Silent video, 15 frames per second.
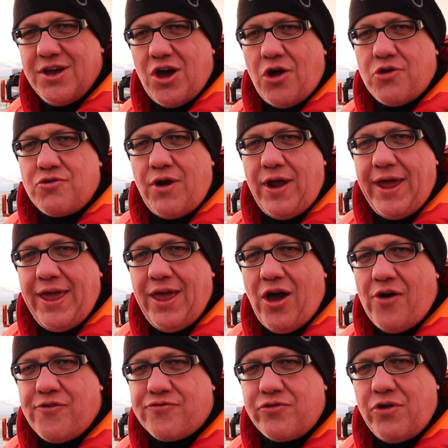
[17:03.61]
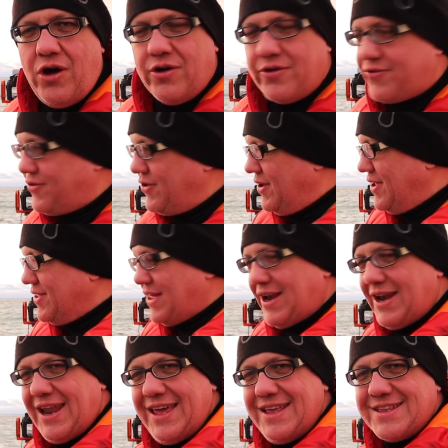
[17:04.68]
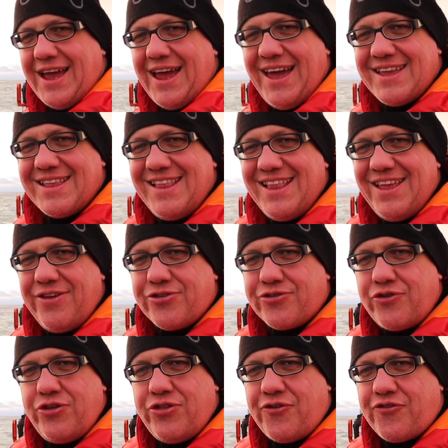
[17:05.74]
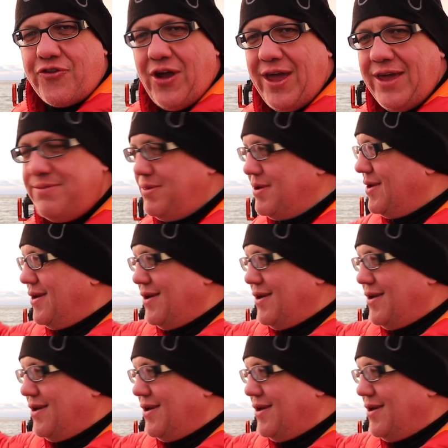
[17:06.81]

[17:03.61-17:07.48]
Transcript: array of rocks that lead diagonally through the frame.